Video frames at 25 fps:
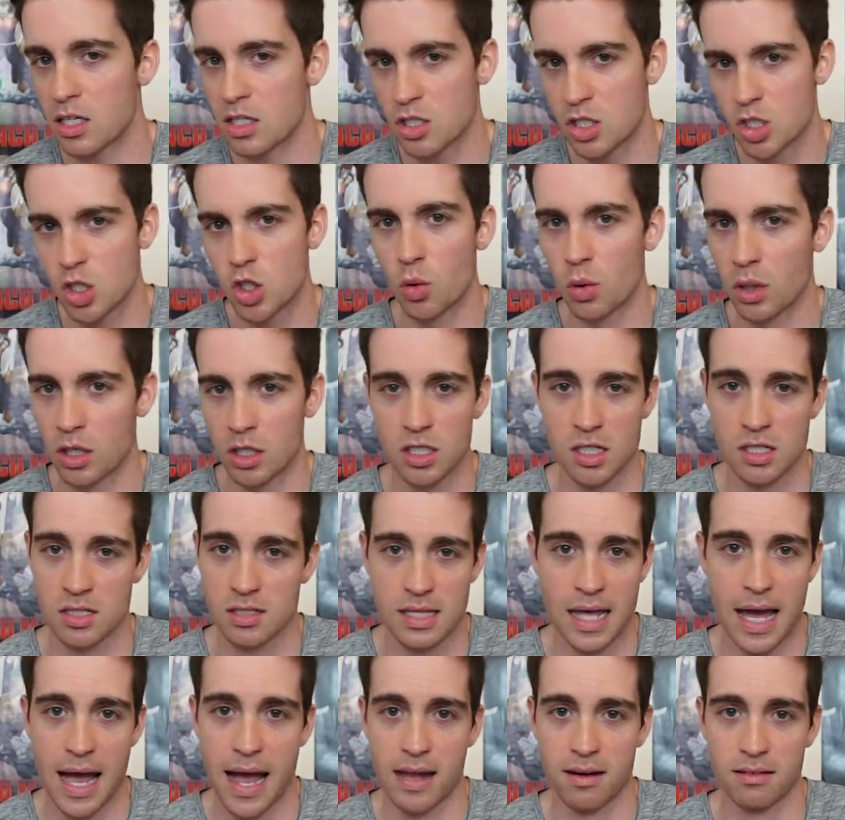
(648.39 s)
is doing just
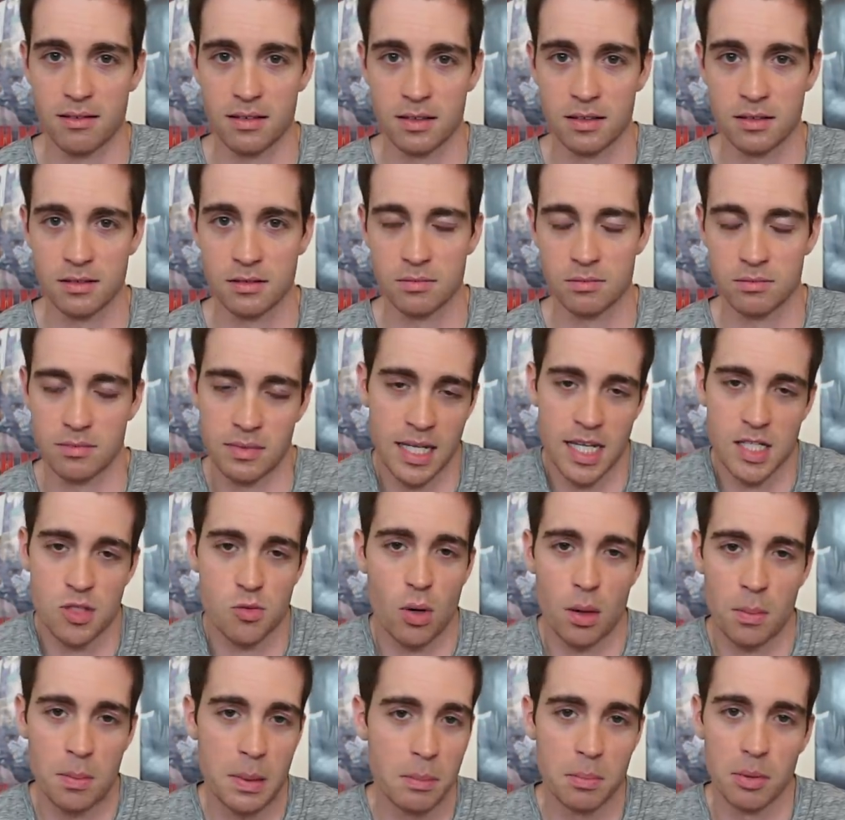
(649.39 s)
that. And that's
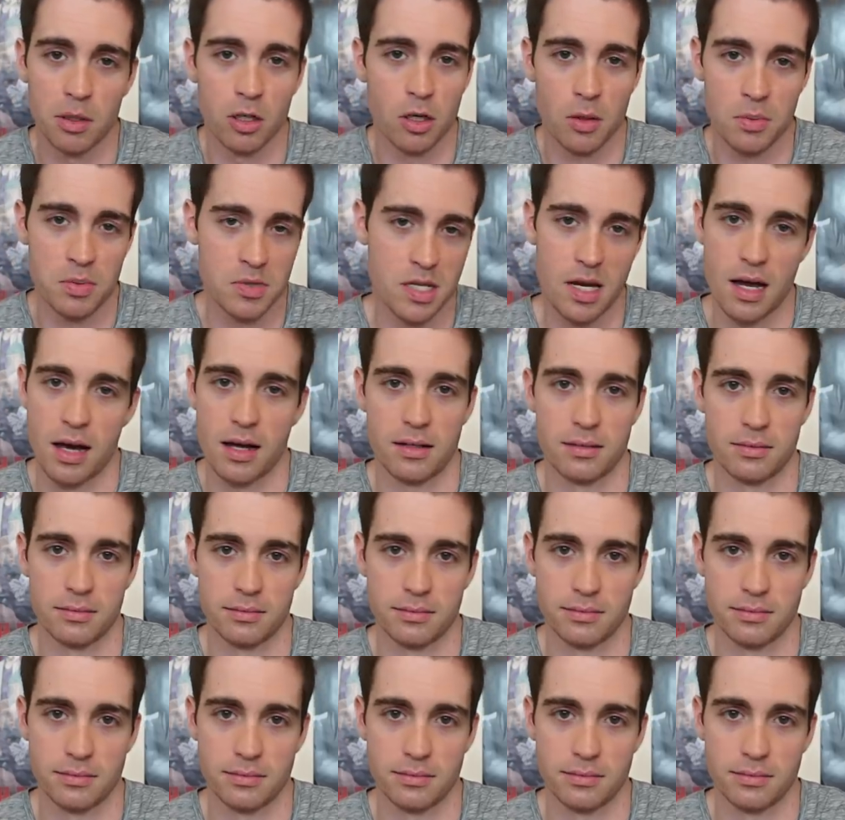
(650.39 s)
why people are upset.